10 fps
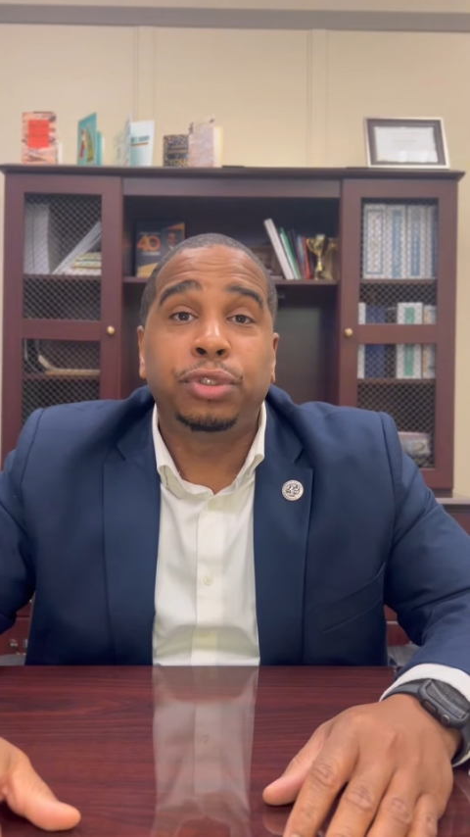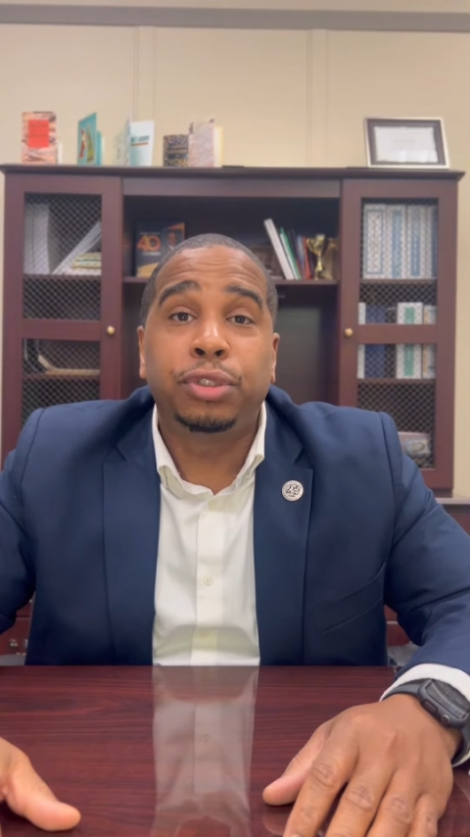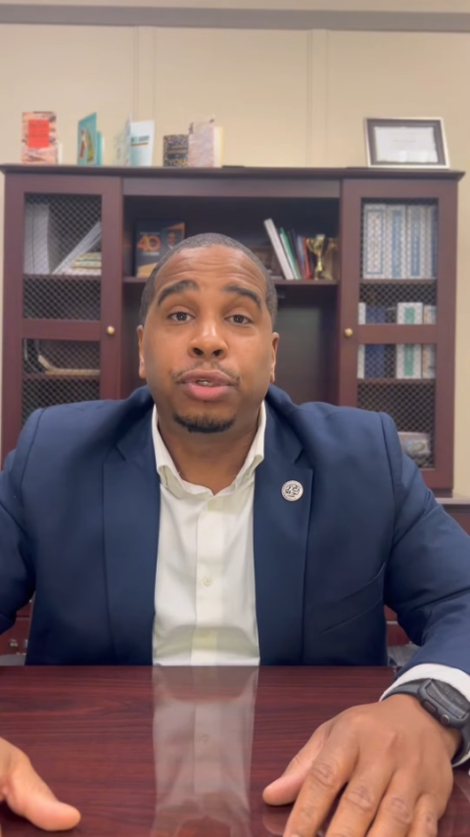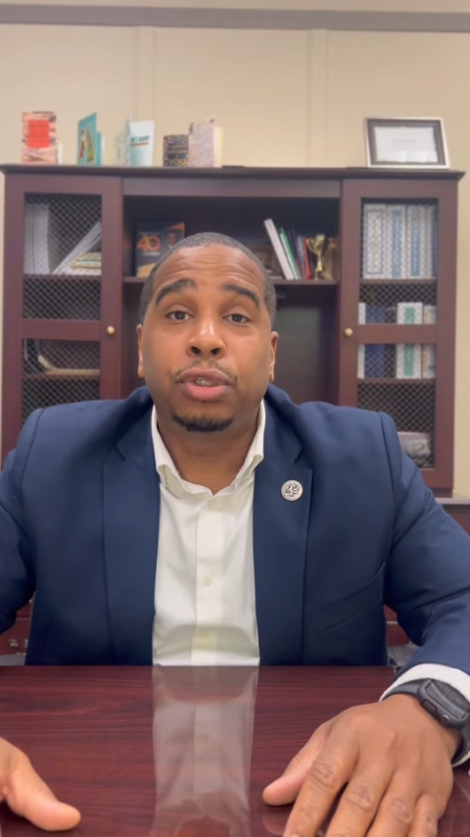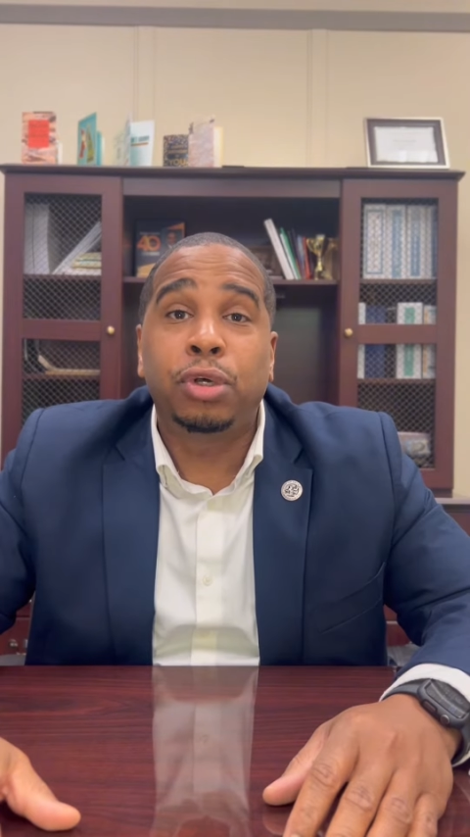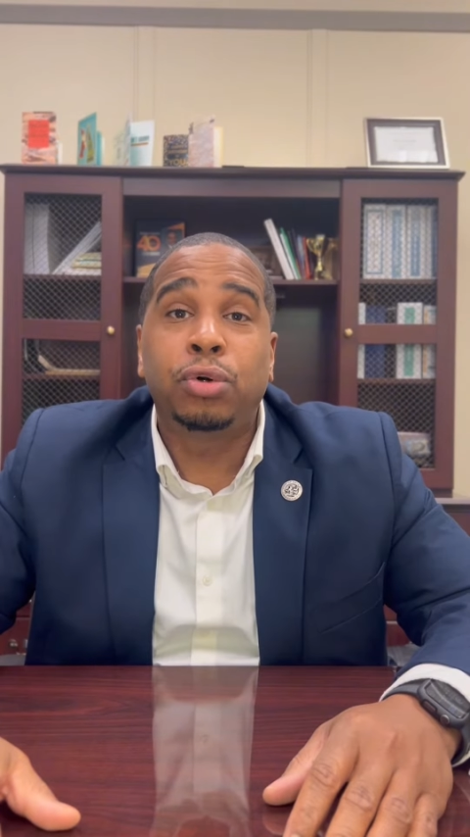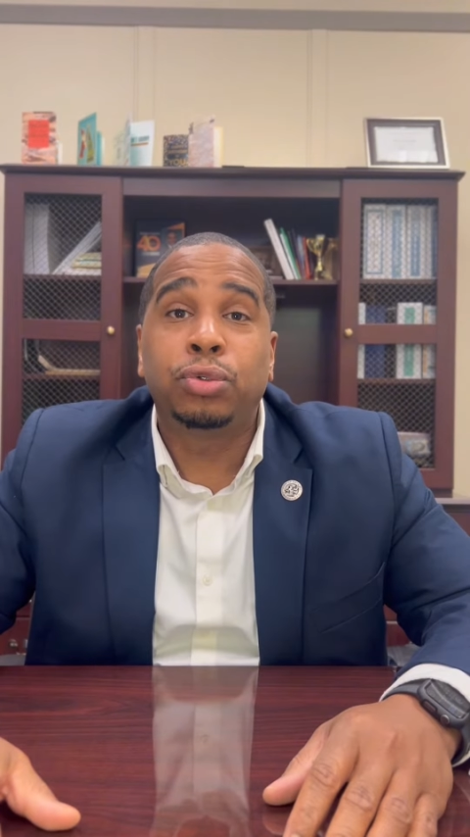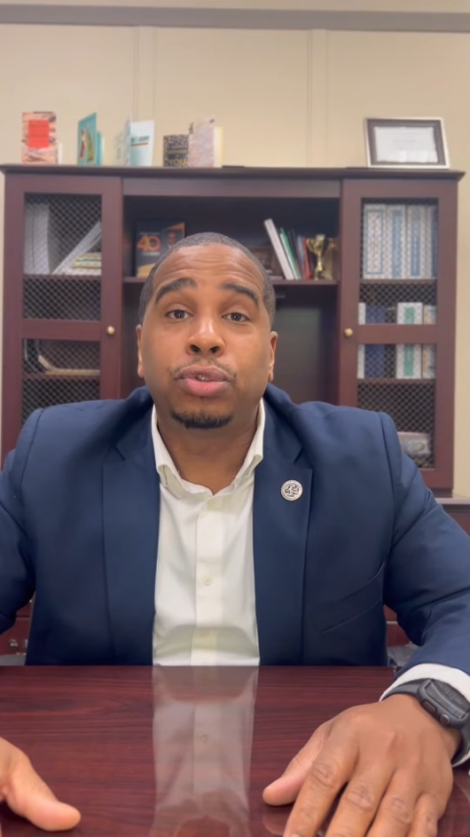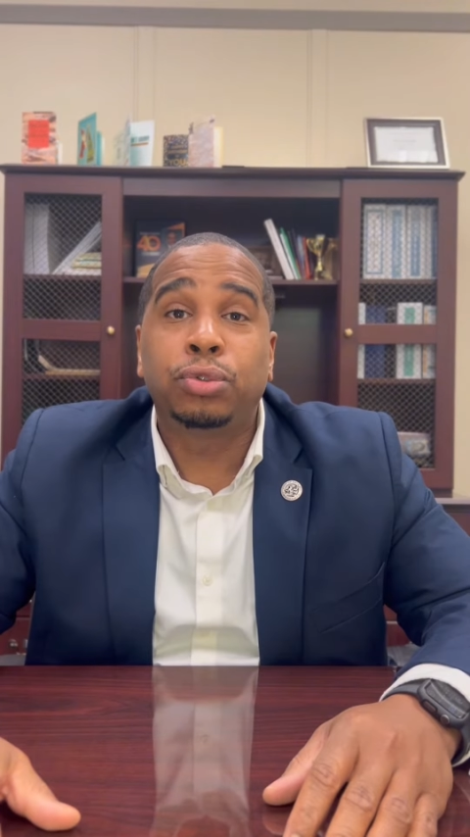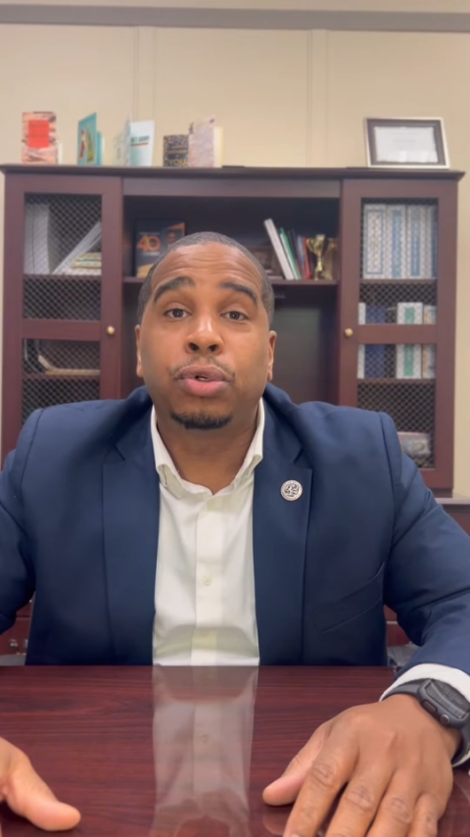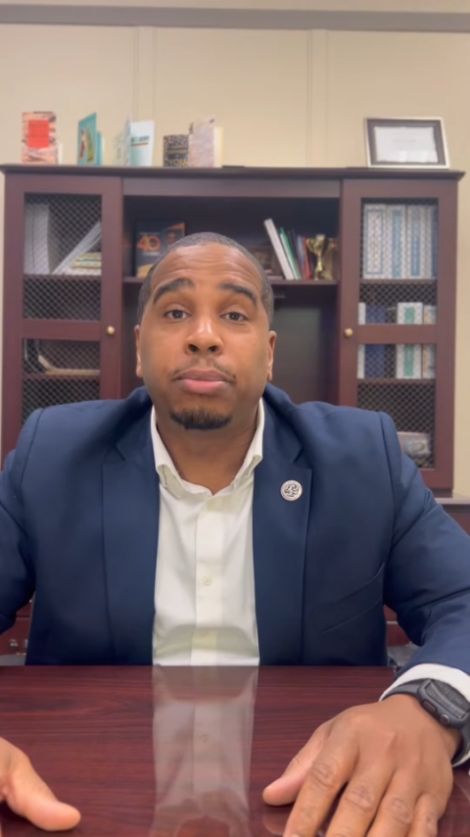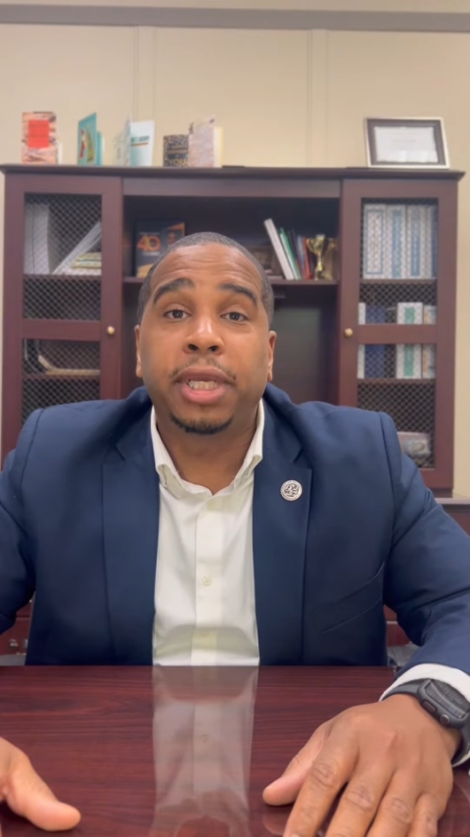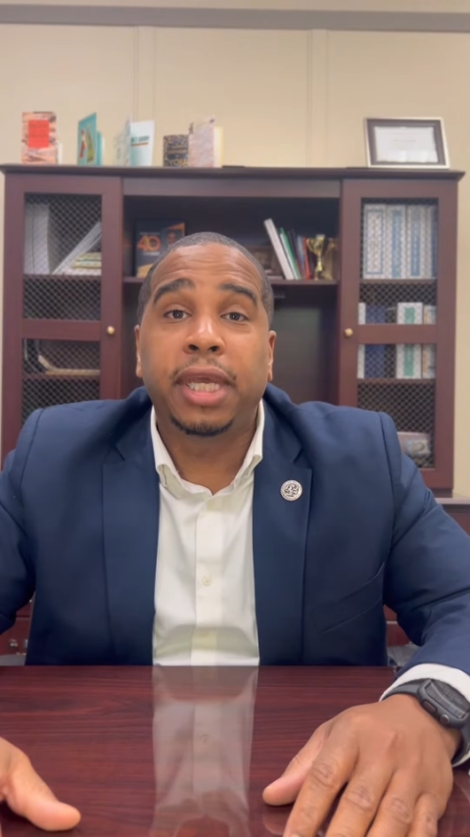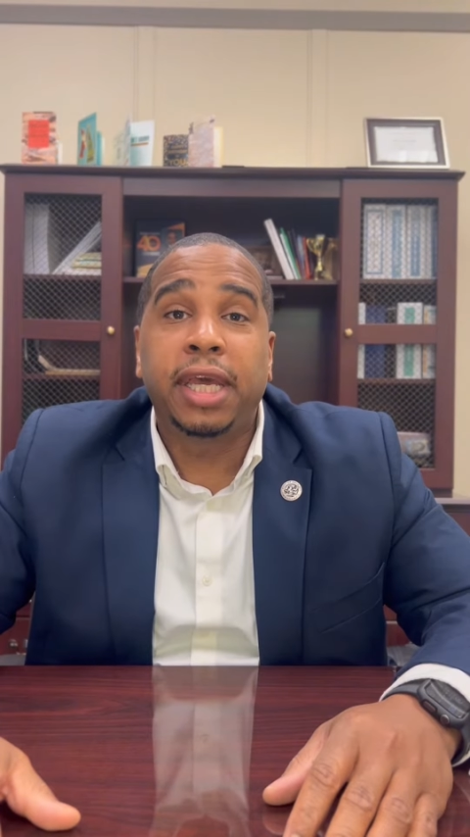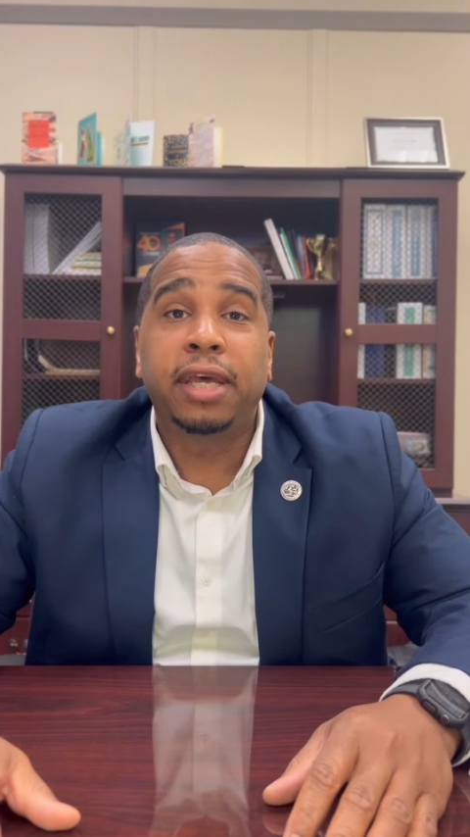your local store may
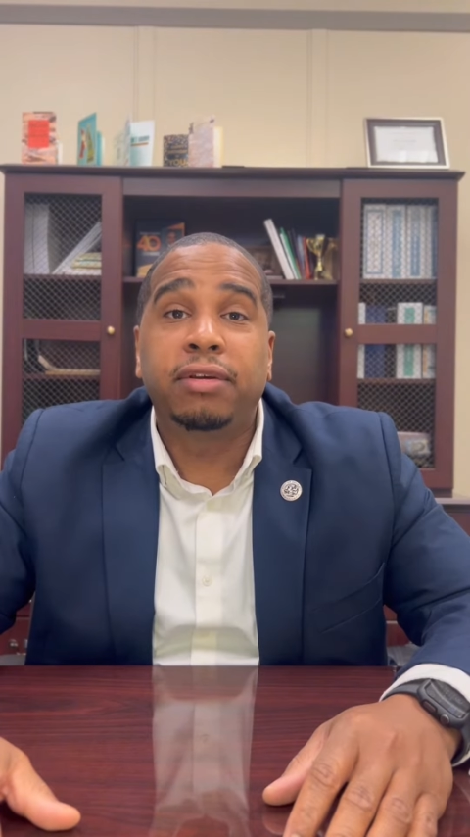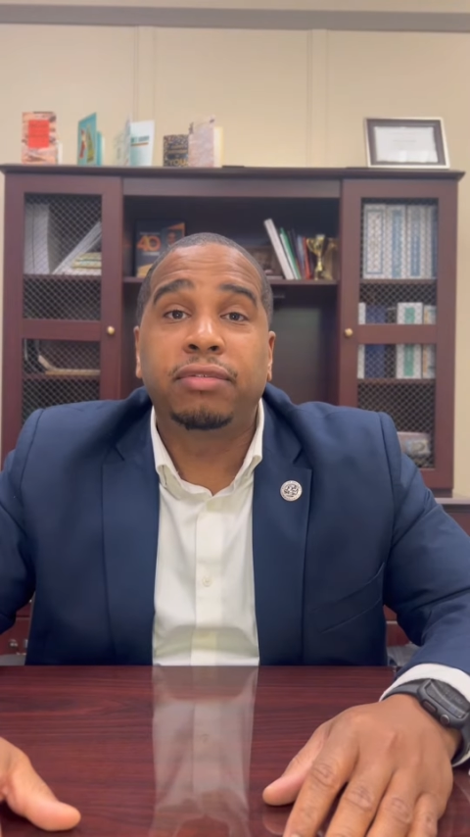have.